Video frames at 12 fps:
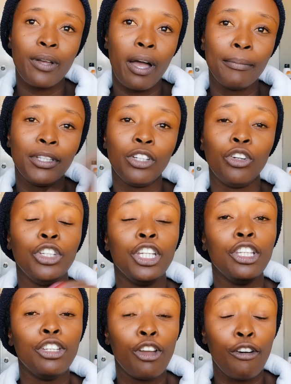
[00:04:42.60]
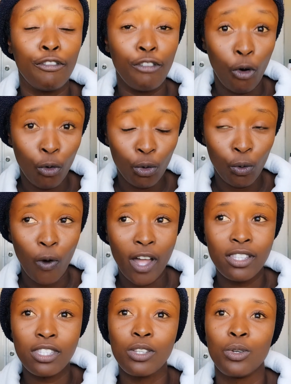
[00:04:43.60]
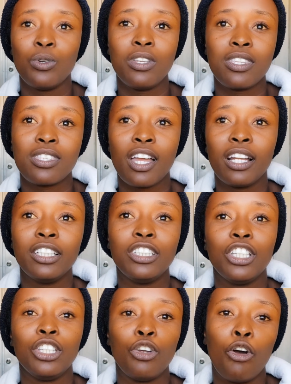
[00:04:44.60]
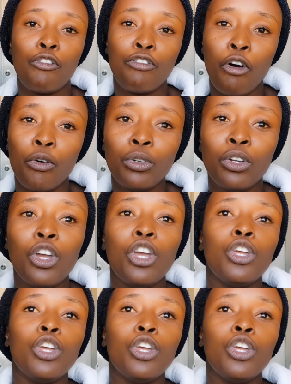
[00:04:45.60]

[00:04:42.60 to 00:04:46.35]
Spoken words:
In your phone. Once you install it in your phone,